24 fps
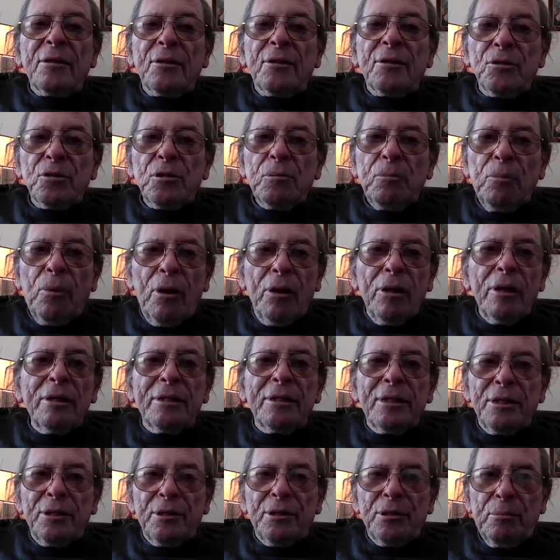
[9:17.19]
this
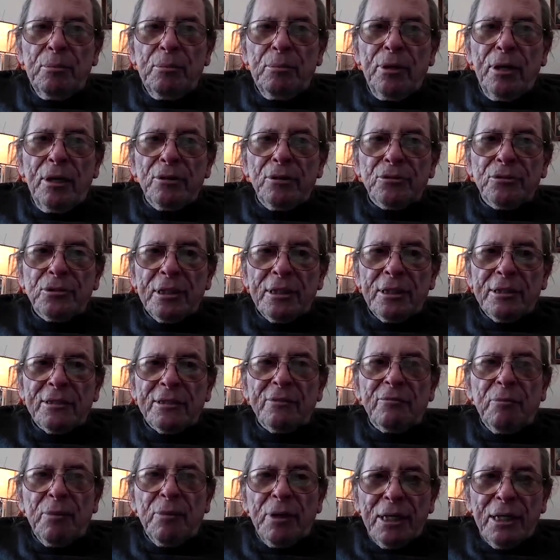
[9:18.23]
pollinator project,
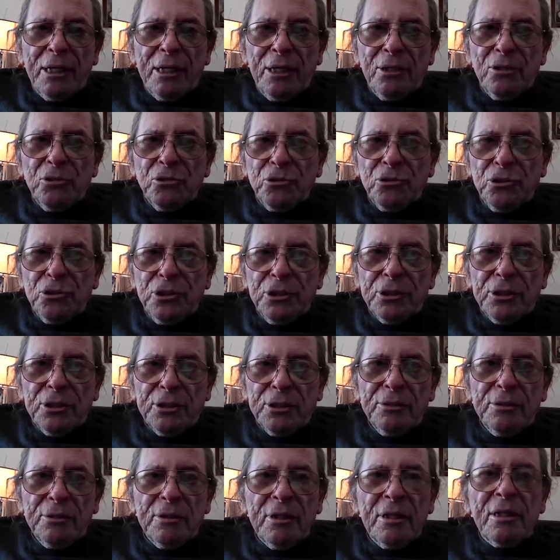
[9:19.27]
of making
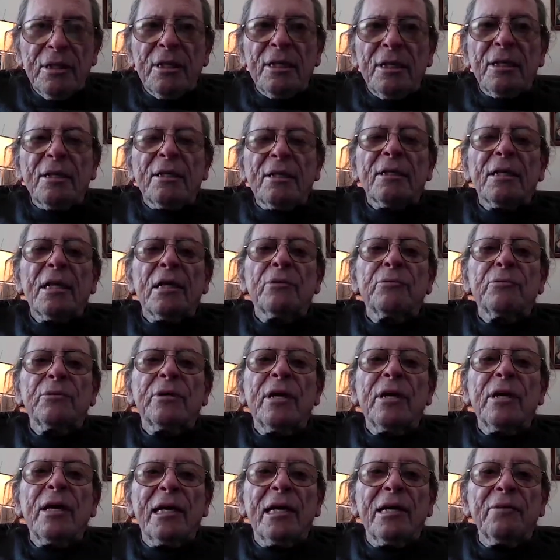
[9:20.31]
sure that
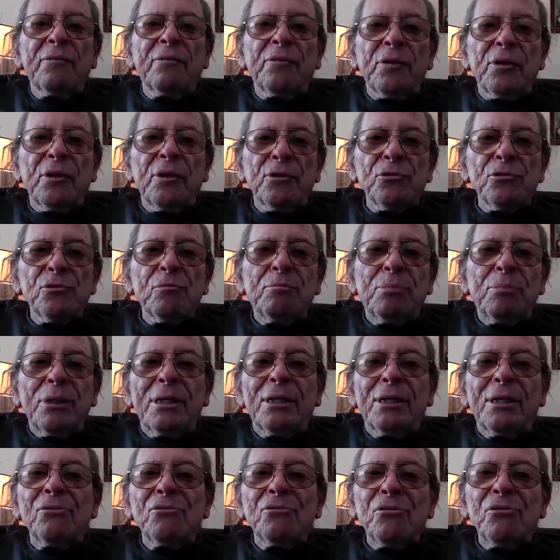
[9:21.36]
we have those
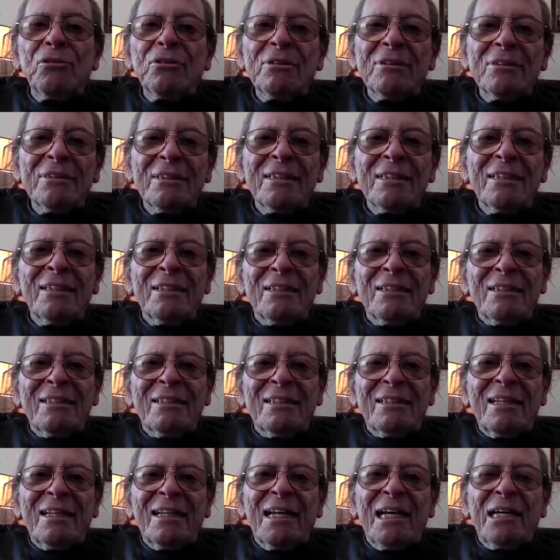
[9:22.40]
bugs,
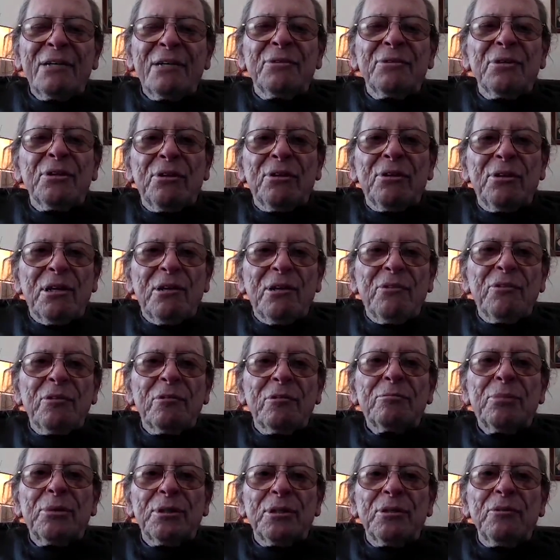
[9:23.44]
everything
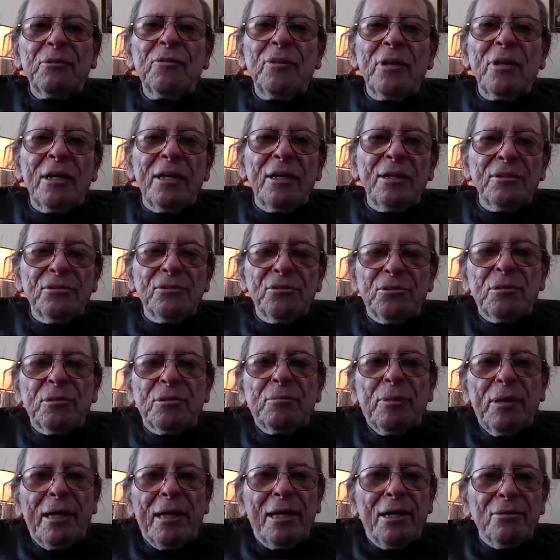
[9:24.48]
from butterflies to
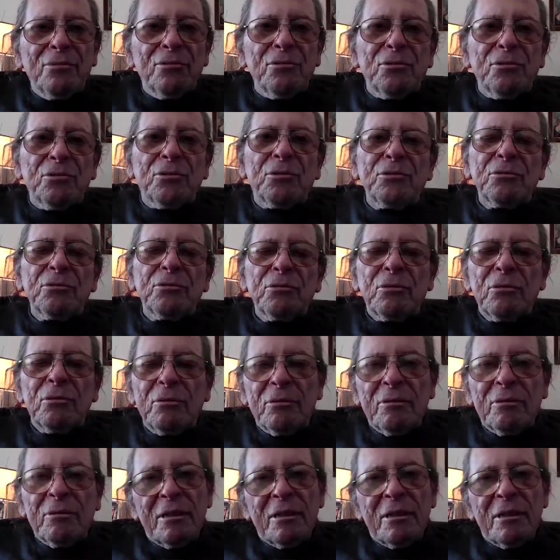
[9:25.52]
bats to